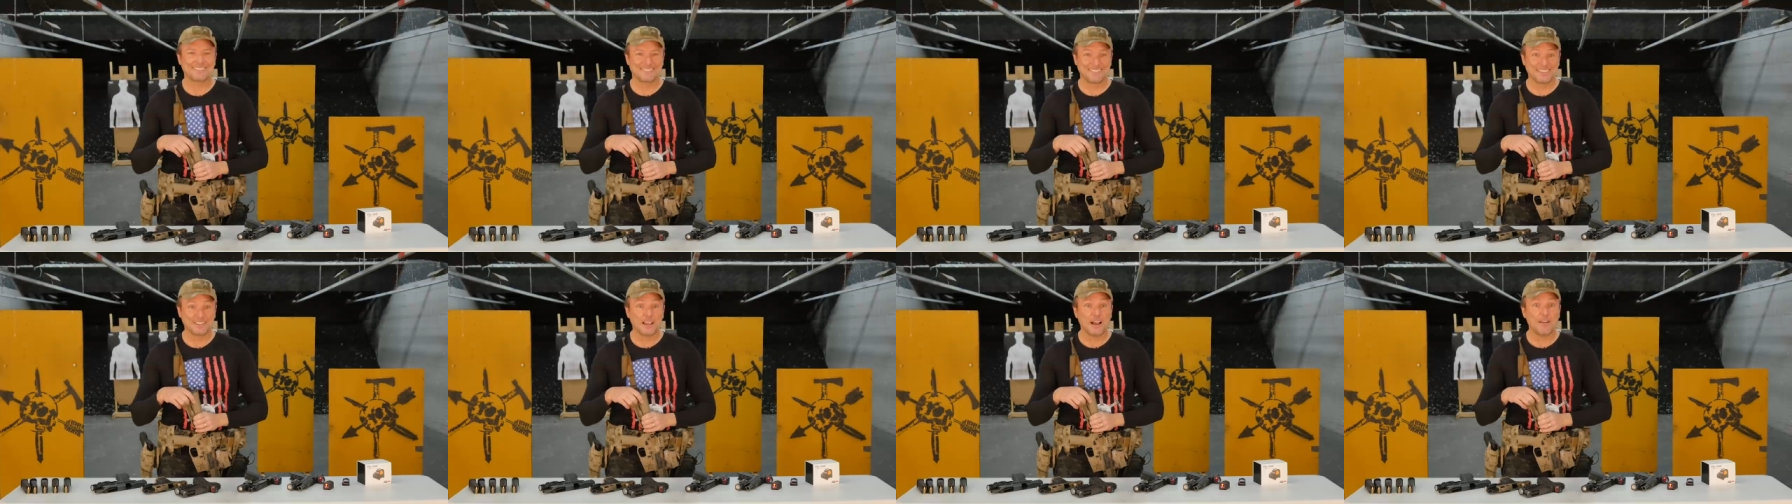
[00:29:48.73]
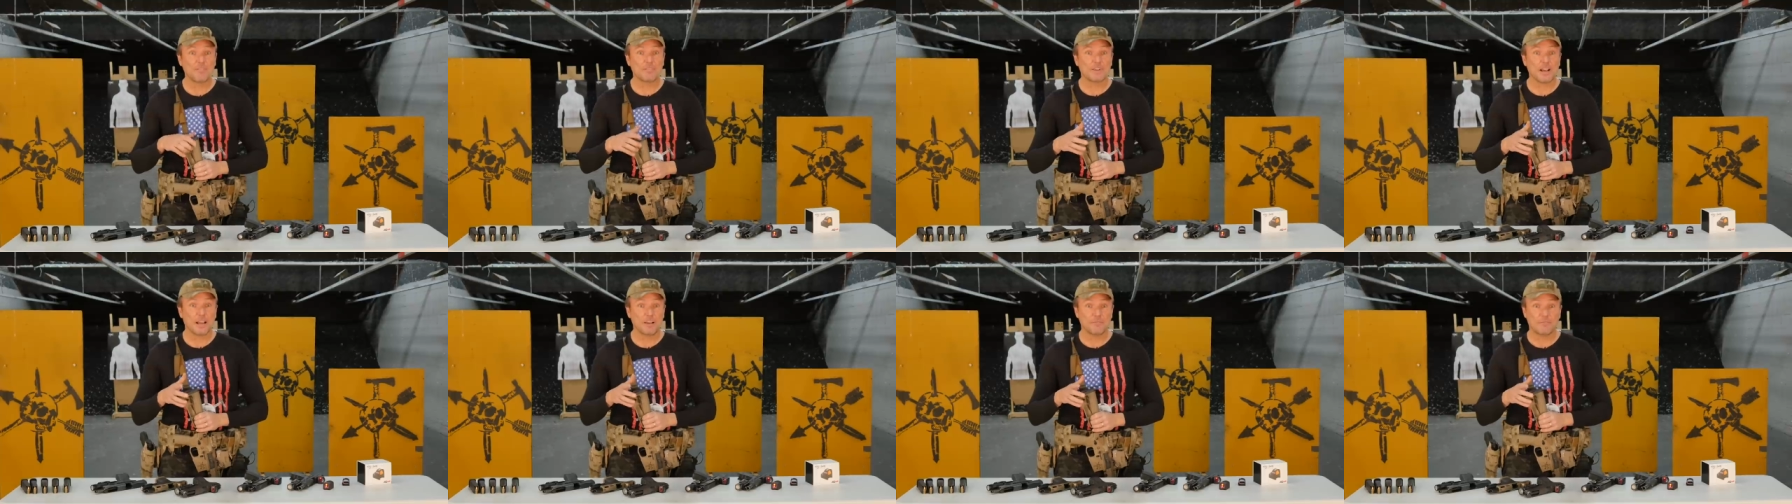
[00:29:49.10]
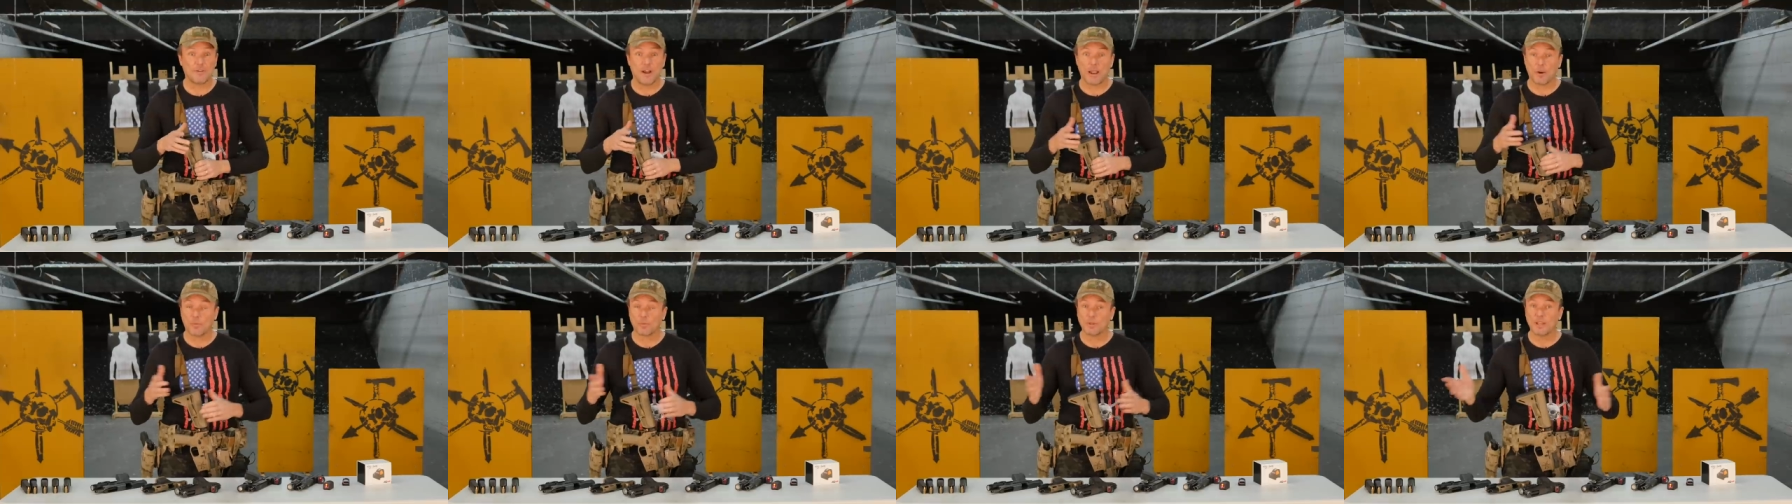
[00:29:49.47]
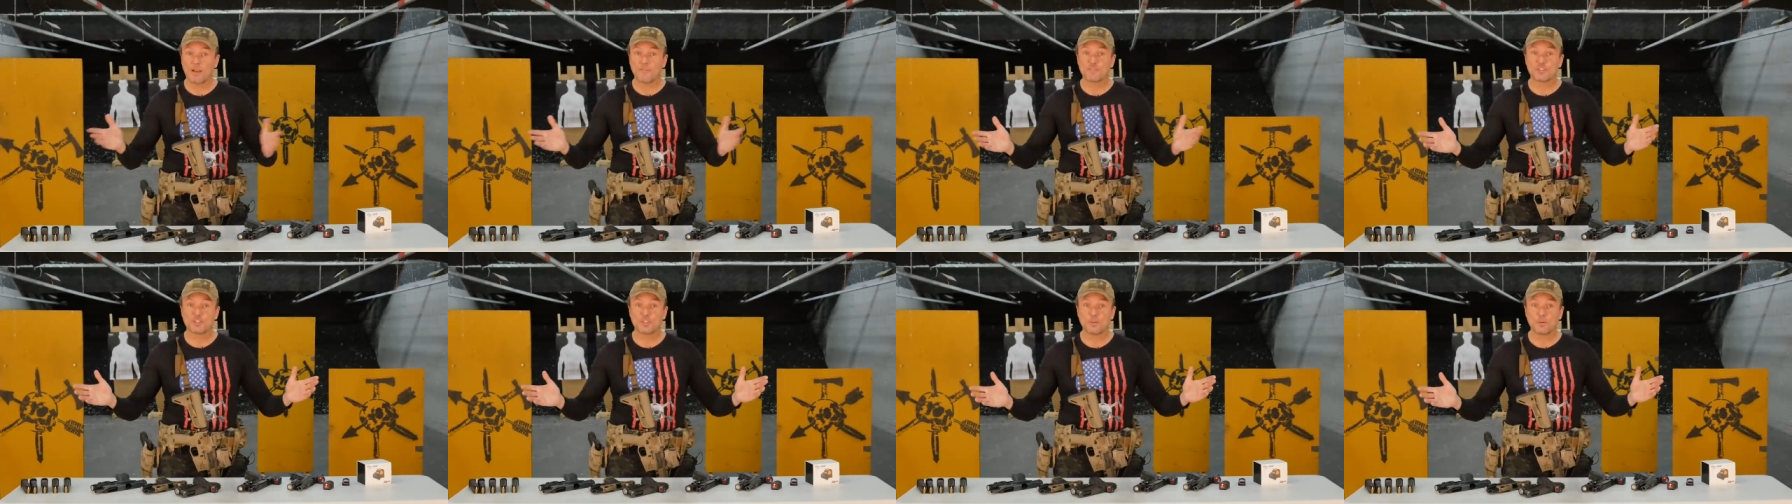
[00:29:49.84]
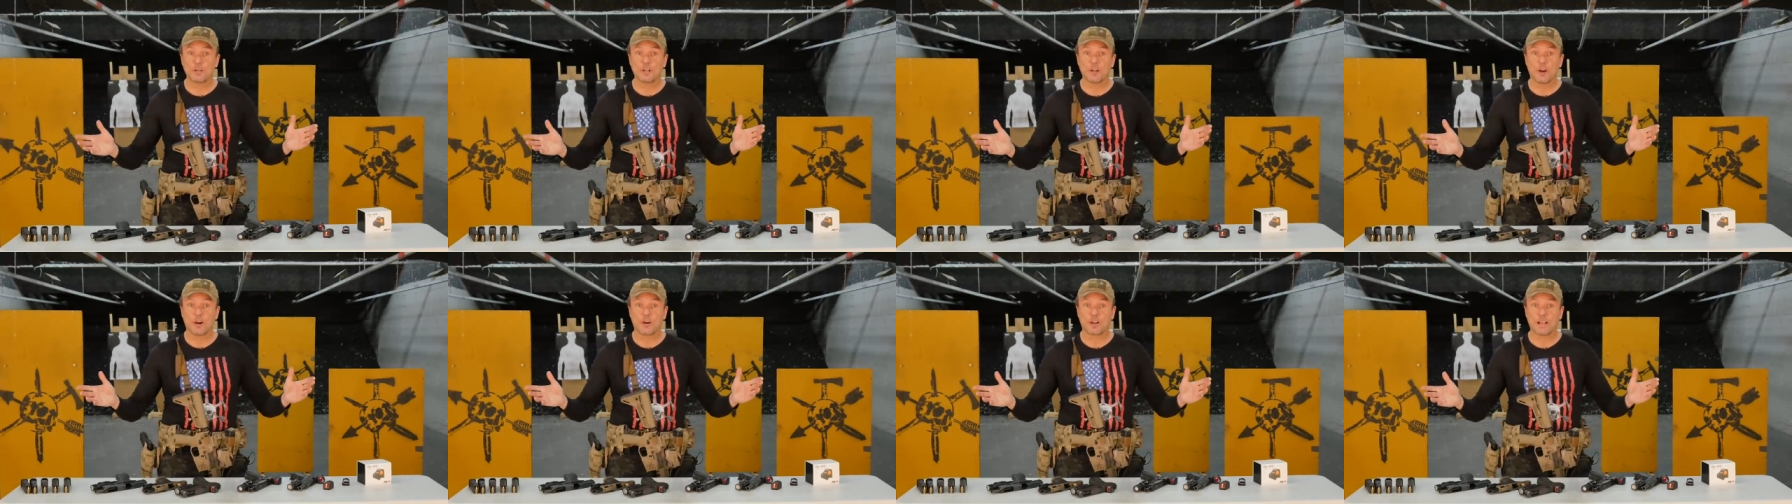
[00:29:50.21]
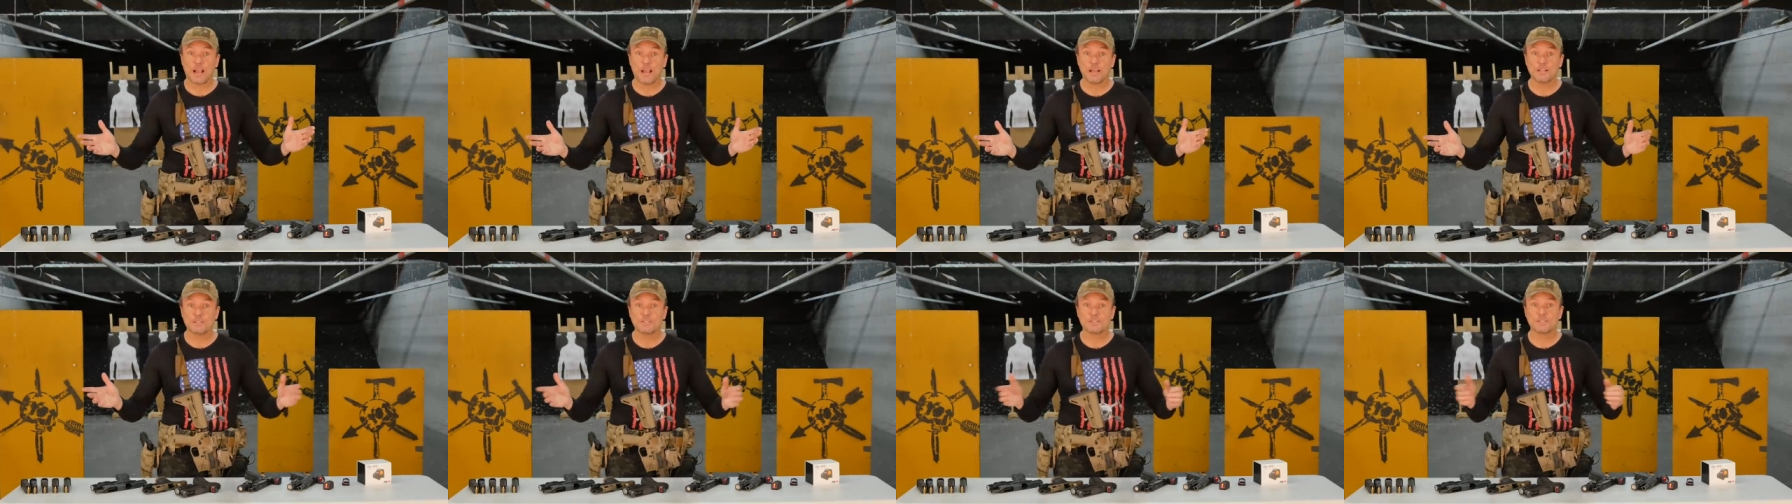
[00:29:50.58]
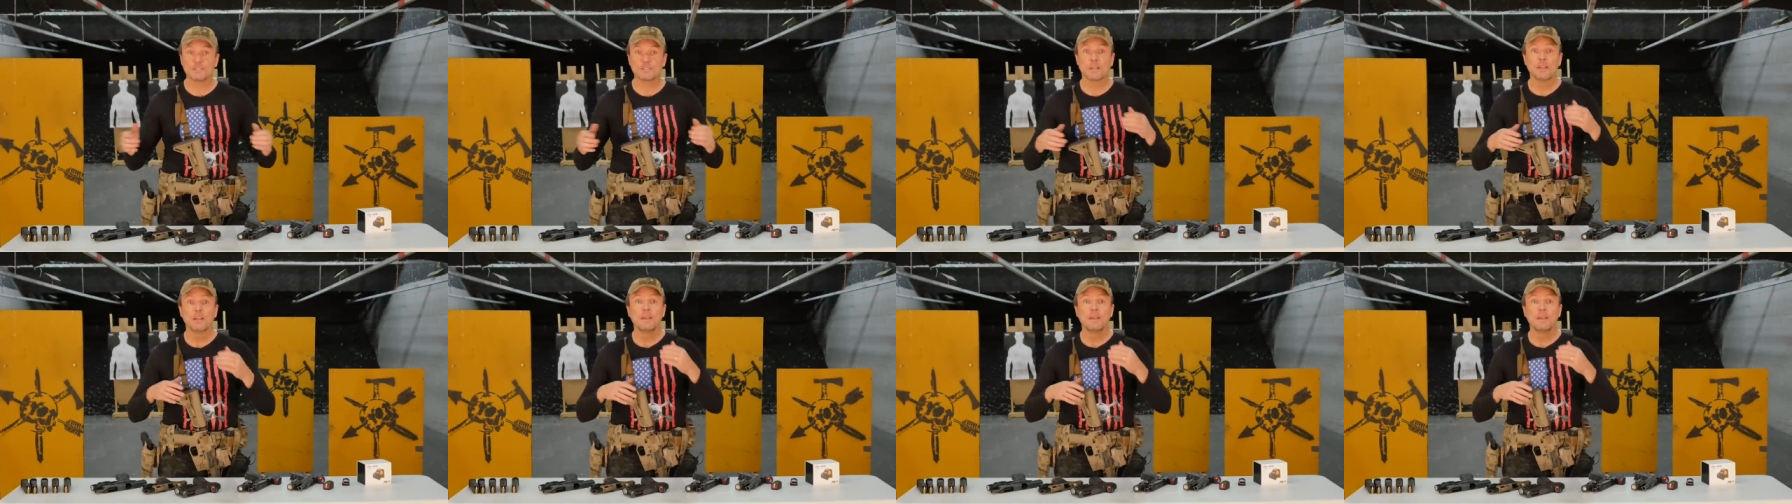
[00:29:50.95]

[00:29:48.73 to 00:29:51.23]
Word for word: We love gunfire. We love shooting our guns.